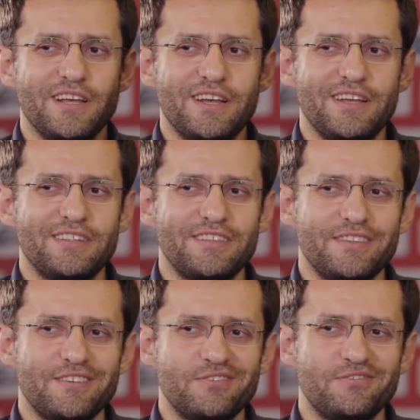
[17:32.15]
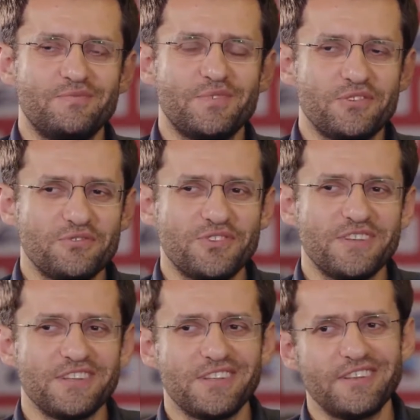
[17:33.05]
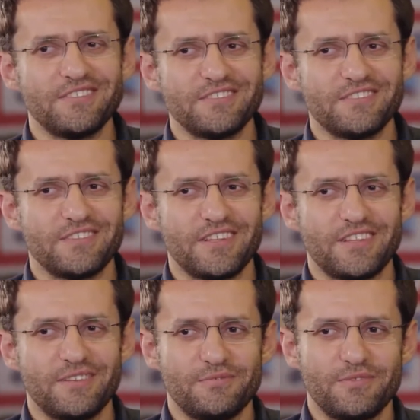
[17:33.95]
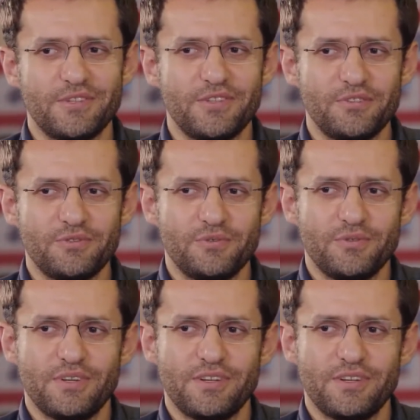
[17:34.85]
I love maneuvering a lot. I love when you